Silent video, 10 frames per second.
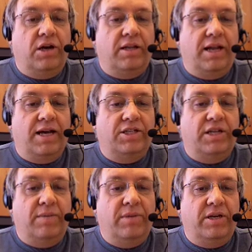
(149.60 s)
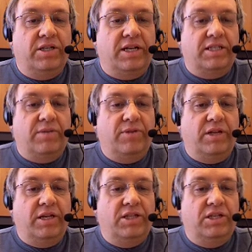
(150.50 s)
last name because that's something
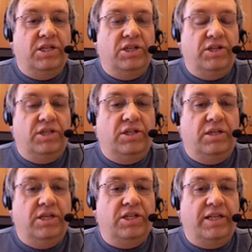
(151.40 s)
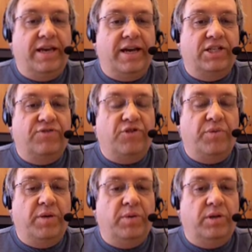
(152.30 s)
that it's easily guessed for
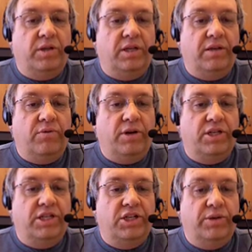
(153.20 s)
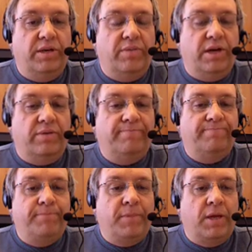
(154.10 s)
people that want to send you email.
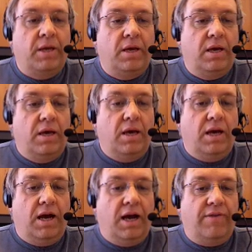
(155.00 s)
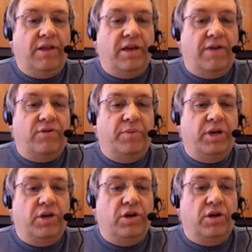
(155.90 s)
Then you have to
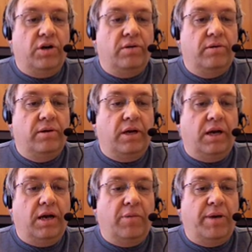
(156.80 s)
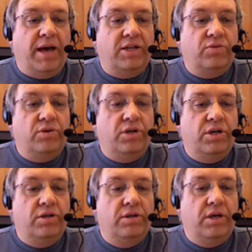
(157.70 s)
pick your password
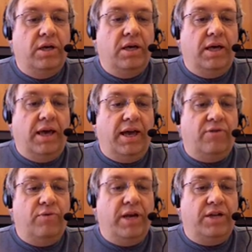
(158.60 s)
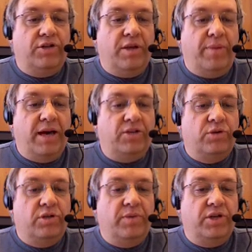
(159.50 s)
and re-enter that
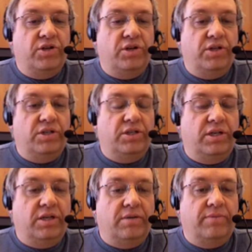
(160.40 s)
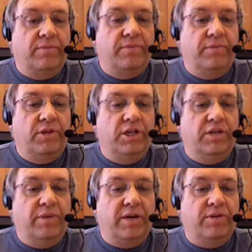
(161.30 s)
password to make sure it's you didn't
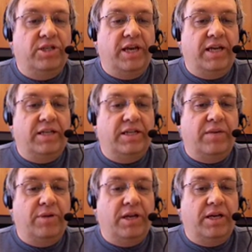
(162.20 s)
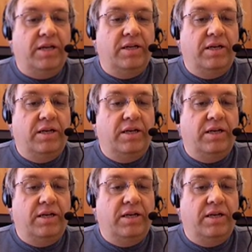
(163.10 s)
make a mistake in typing it in.